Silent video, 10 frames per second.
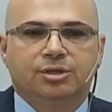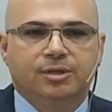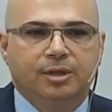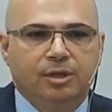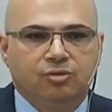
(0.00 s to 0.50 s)

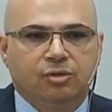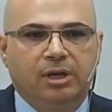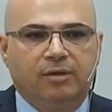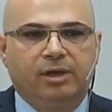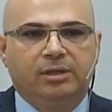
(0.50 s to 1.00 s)
Not
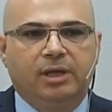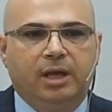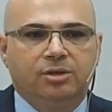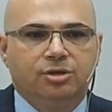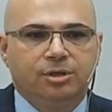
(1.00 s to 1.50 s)
knowing
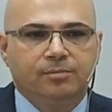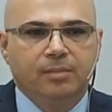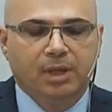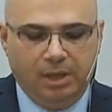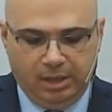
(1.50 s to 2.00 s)
that the ones who
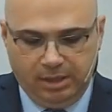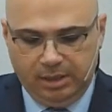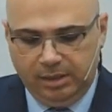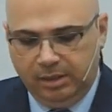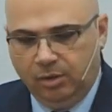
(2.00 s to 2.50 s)
say that,
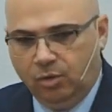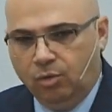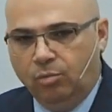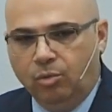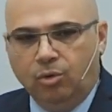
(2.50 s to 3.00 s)
that
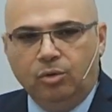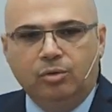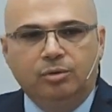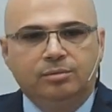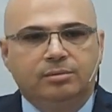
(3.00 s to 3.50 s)
in
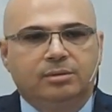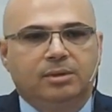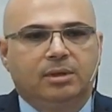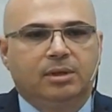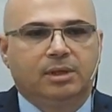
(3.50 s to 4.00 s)
truth,
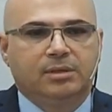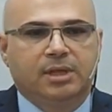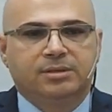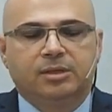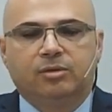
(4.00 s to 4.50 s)
in truth,
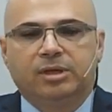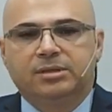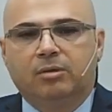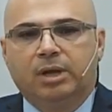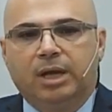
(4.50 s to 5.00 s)

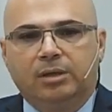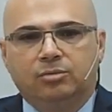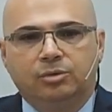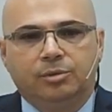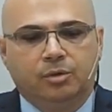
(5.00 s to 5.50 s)

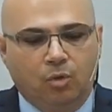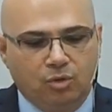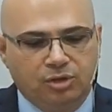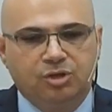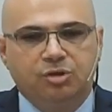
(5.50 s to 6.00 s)
the
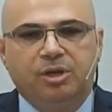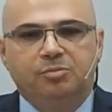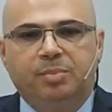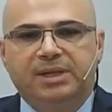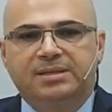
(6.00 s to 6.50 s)
wall is
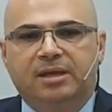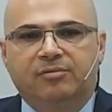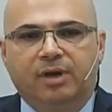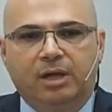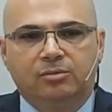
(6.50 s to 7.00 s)
being
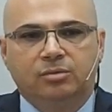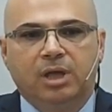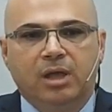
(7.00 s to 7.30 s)
built and